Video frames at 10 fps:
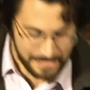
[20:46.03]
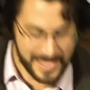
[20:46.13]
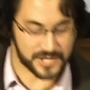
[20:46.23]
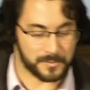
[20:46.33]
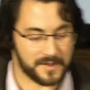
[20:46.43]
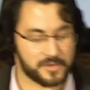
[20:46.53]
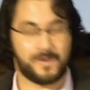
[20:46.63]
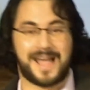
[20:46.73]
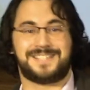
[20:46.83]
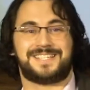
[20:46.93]
That's one of the
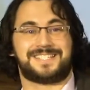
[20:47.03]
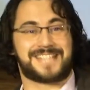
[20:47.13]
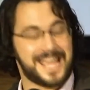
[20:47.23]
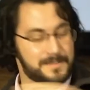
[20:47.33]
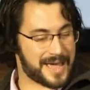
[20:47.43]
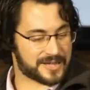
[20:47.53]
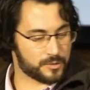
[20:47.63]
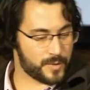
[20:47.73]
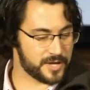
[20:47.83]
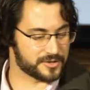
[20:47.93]
ways to take back the wheel.